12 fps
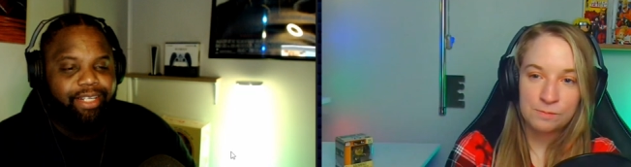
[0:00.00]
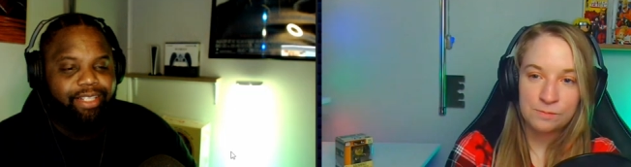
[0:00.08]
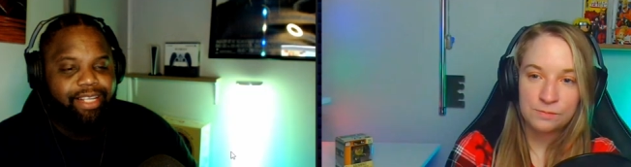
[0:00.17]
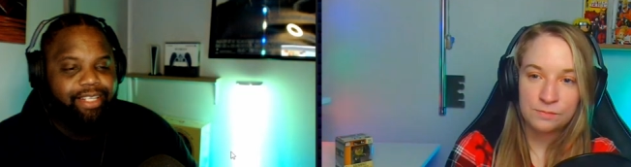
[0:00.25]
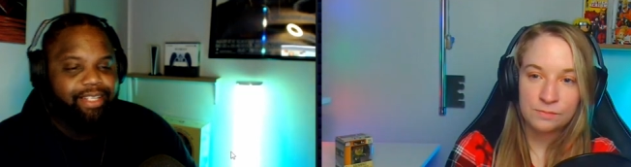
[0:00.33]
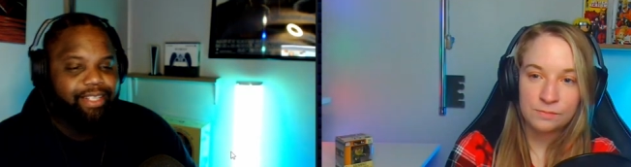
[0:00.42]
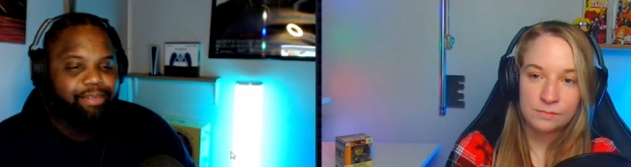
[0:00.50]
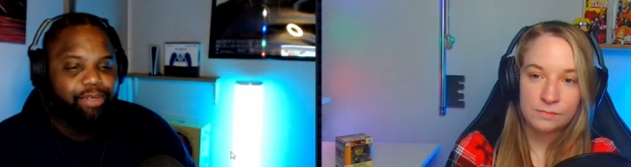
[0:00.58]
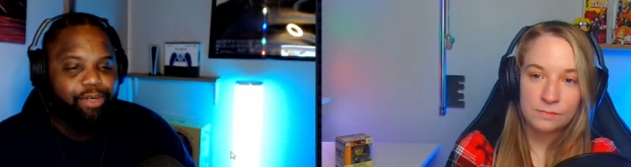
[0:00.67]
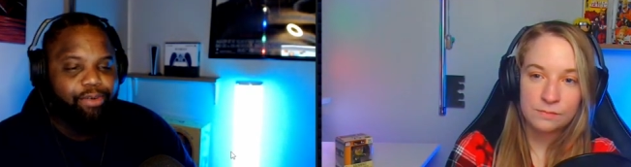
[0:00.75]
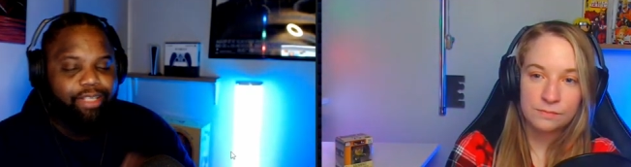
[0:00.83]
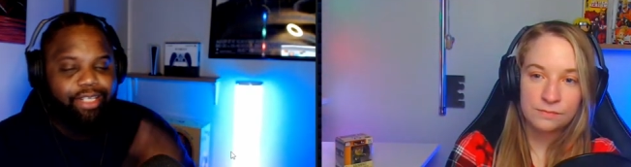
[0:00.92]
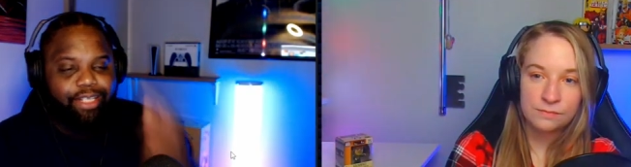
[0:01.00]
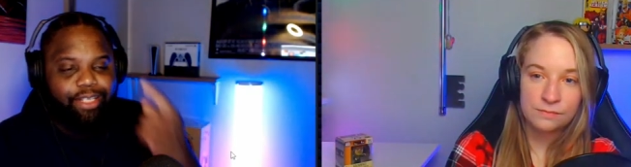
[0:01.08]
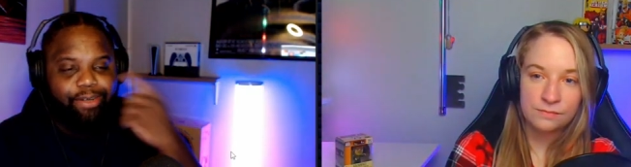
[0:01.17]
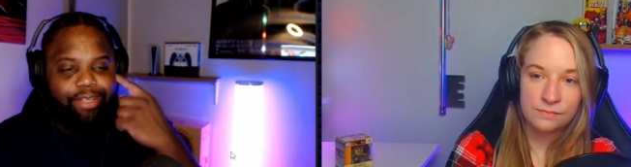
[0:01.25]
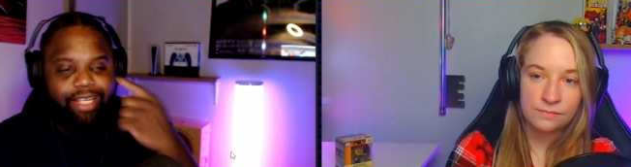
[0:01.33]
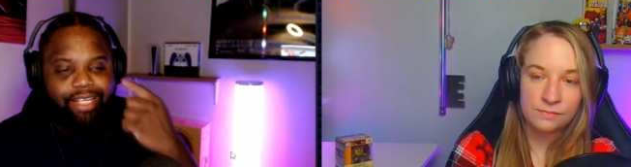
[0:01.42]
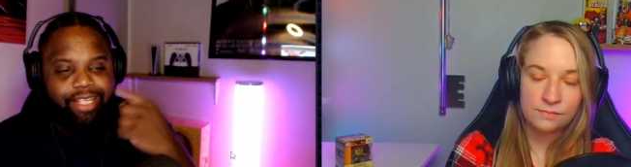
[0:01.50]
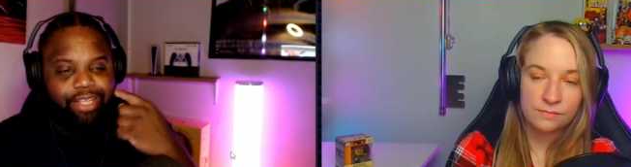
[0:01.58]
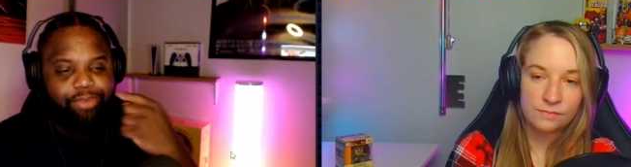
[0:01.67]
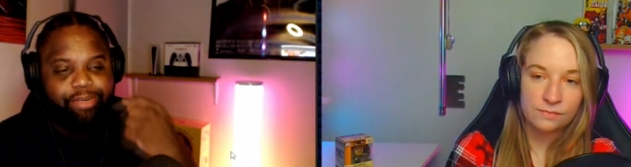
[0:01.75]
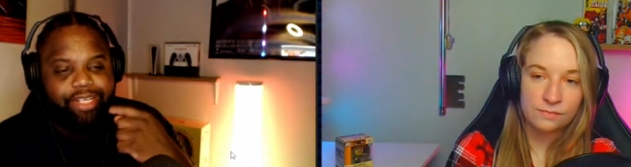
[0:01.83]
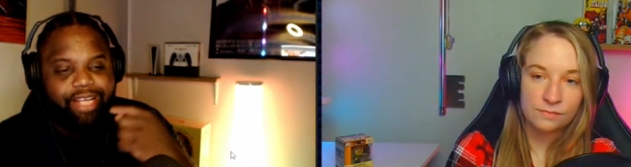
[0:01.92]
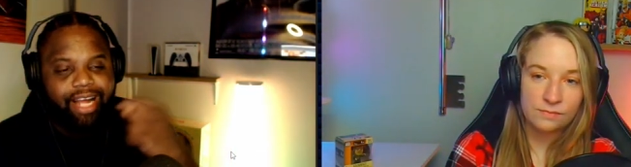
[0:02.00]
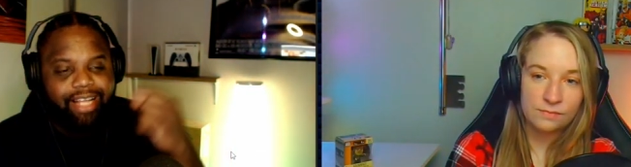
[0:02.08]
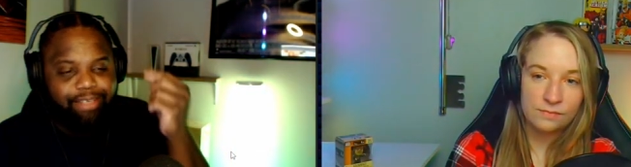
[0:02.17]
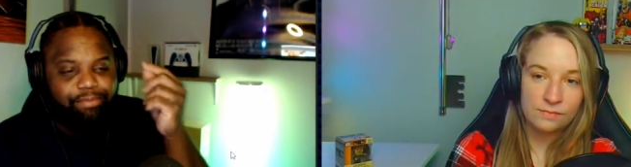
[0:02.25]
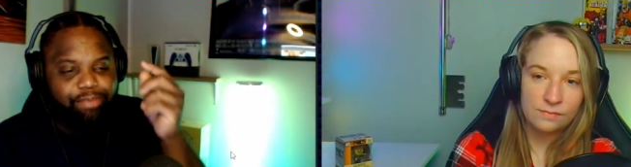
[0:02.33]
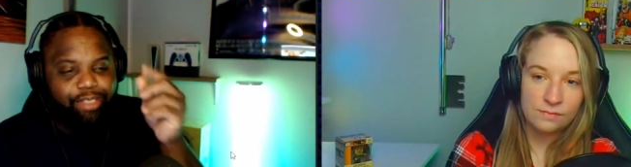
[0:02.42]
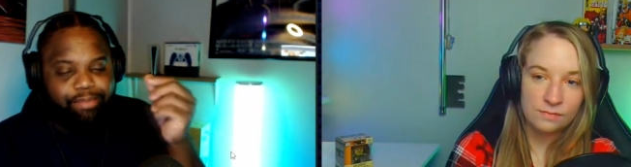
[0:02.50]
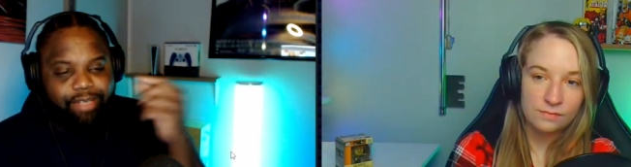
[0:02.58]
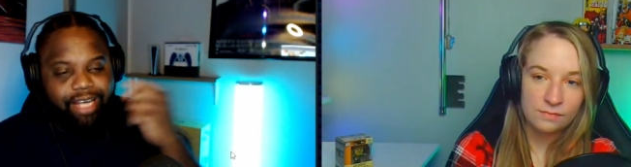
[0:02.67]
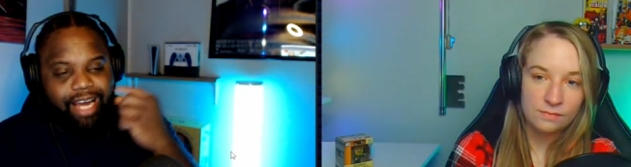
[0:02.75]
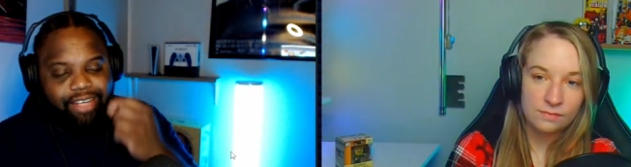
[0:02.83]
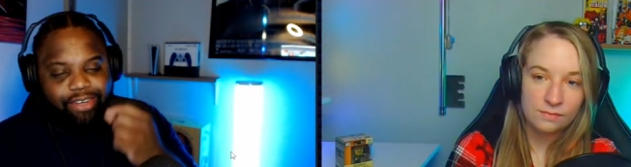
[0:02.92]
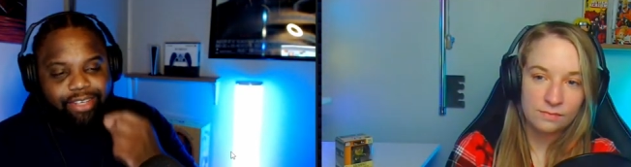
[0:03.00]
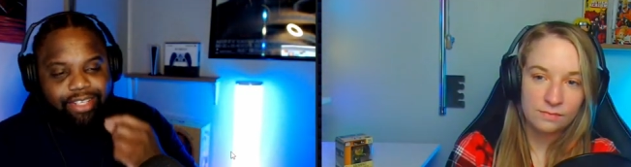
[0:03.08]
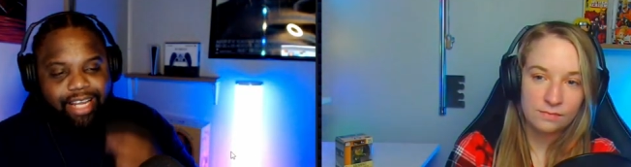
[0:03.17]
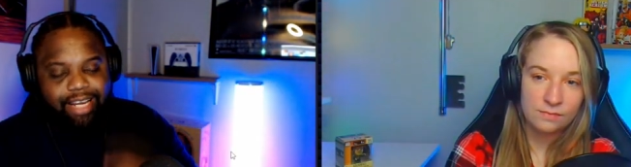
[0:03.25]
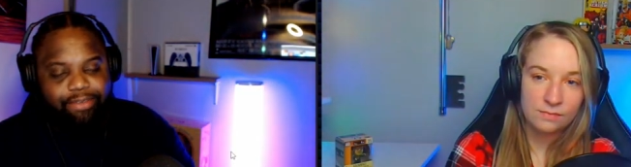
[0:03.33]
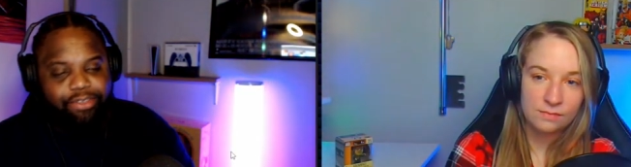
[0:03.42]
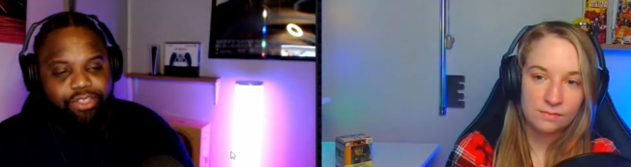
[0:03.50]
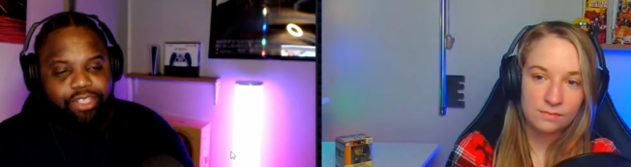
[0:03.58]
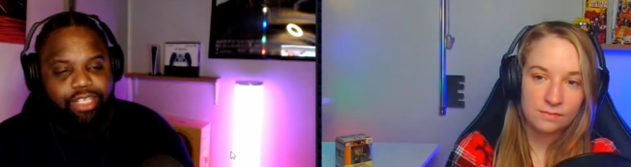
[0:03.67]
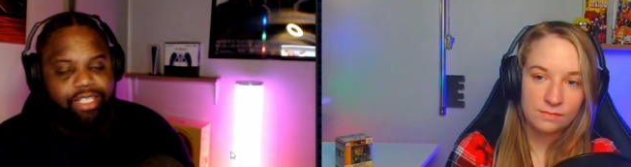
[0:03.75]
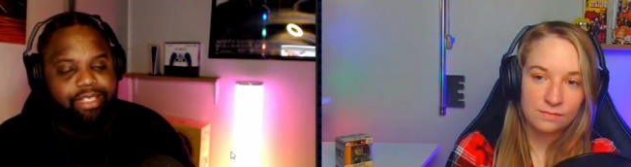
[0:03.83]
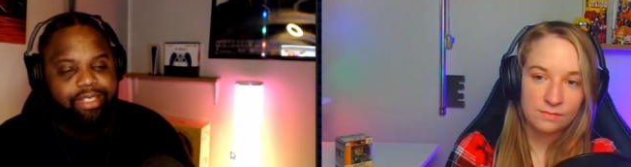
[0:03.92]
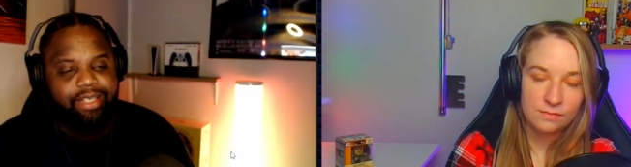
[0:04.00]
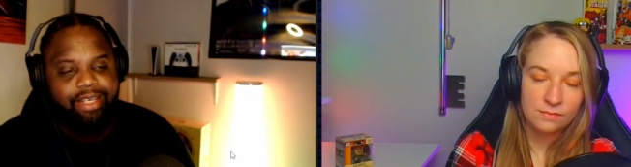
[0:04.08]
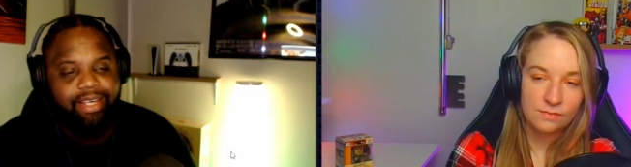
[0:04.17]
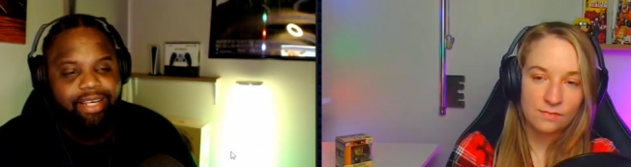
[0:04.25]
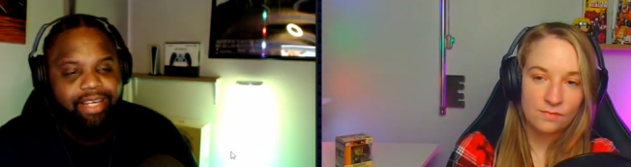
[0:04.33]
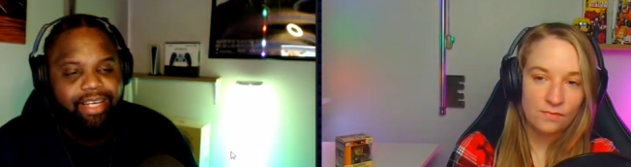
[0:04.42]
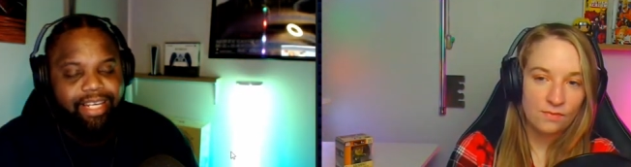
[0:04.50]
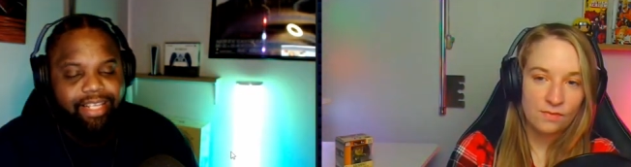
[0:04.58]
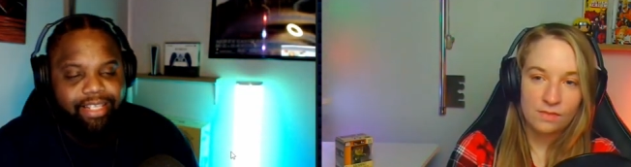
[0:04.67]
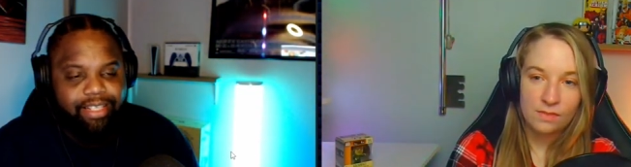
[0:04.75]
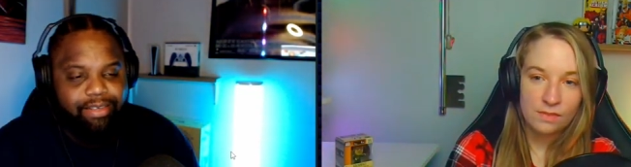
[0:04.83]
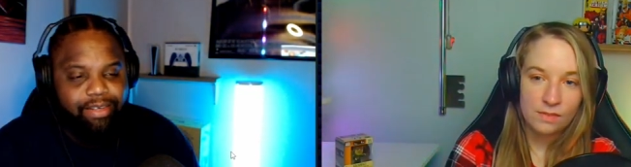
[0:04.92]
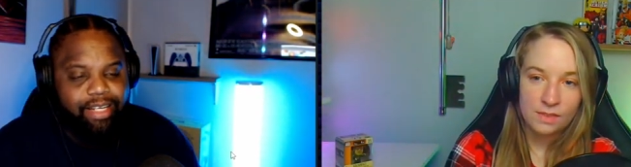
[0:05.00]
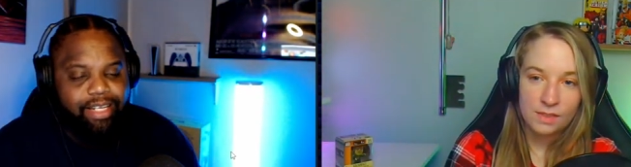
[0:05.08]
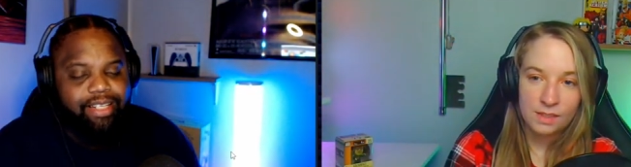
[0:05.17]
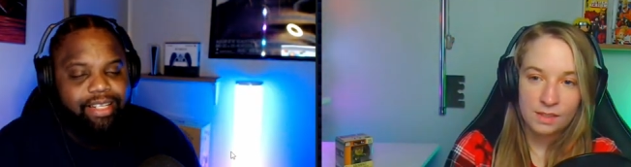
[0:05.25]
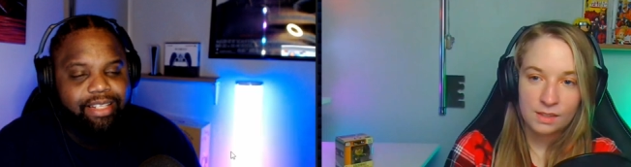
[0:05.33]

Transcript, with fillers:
Speaker 1: they took some gorilla glue and like did three dots and put some cotton on the side of his cheeks. He doesn't he doesn't